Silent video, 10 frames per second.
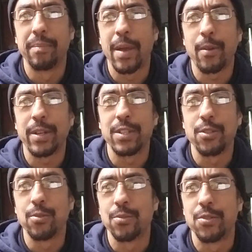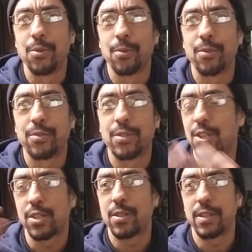married dudes who are
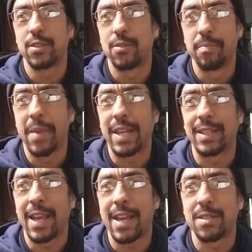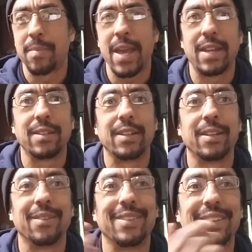just manly ass men,
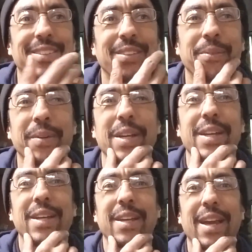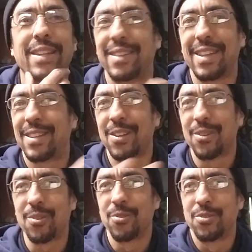and so
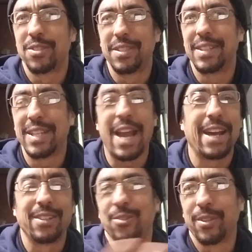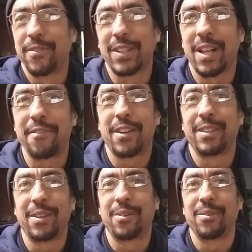they're and they're living life
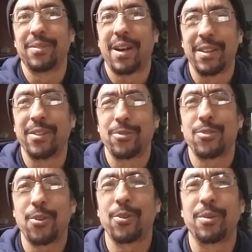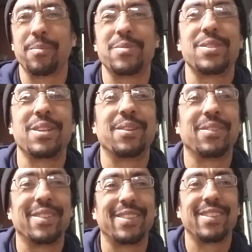on their terms,
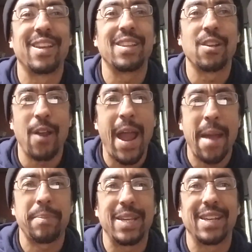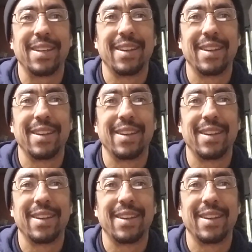they're happy.